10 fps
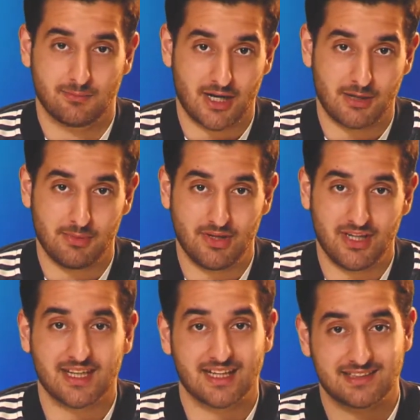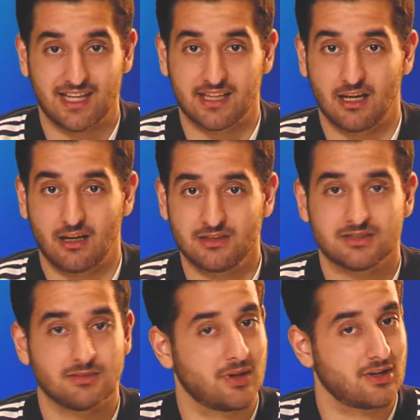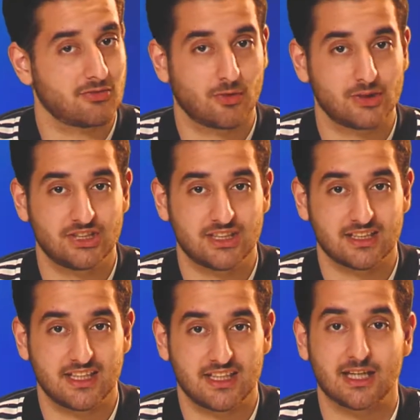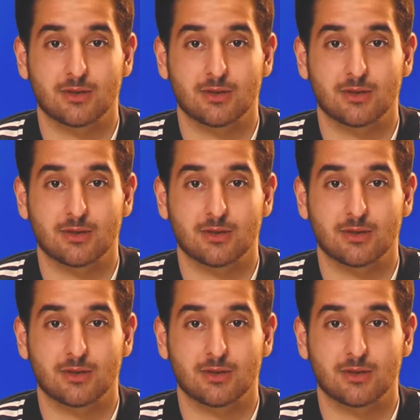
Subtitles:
Bayern Munich at the Allianz, but unfortunately